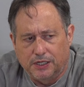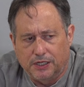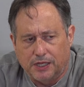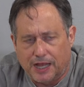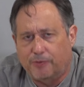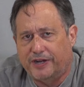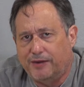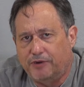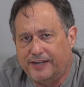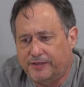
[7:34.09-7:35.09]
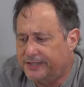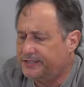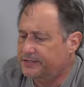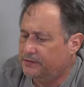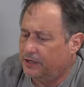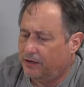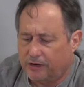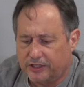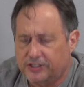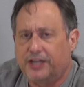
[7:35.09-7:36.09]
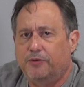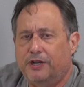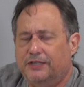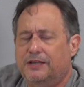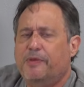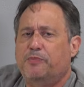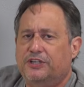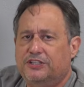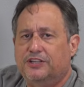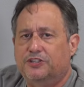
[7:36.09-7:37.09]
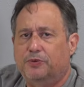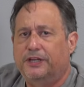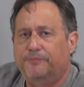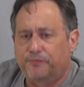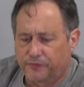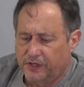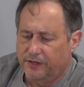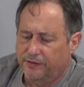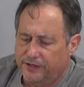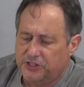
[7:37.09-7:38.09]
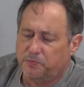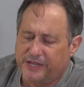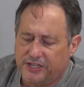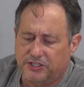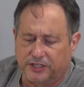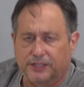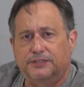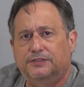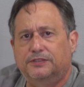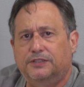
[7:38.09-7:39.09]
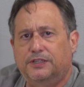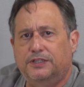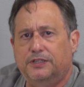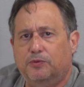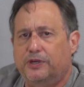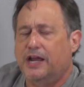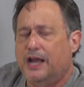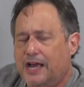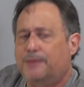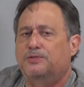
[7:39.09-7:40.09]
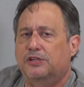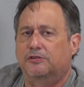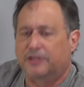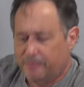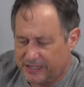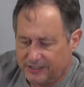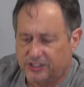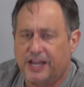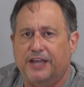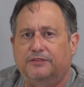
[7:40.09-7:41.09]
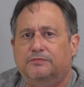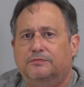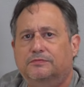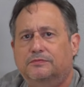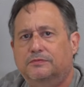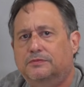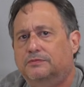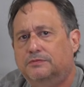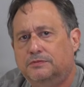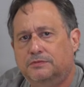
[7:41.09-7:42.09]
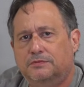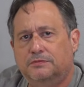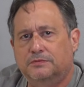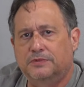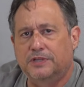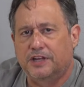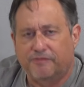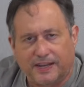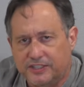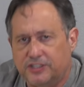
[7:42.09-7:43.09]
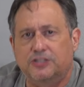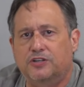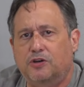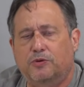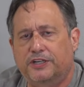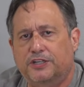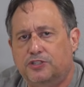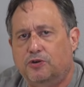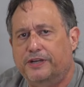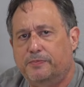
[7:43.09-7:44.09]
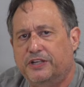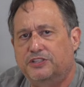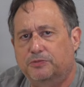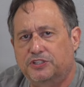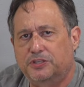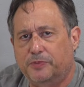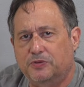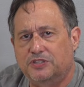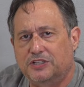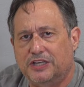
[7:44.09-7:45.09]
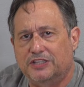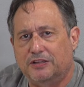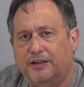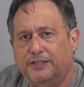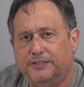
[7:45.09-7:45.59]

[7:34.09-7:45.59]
How would I rate this? Well, I'll tell you what. Let me put it to you this way. This pizza would absolutely be a 10 if I didn't know what a Detroit pizza was supposed to taste like.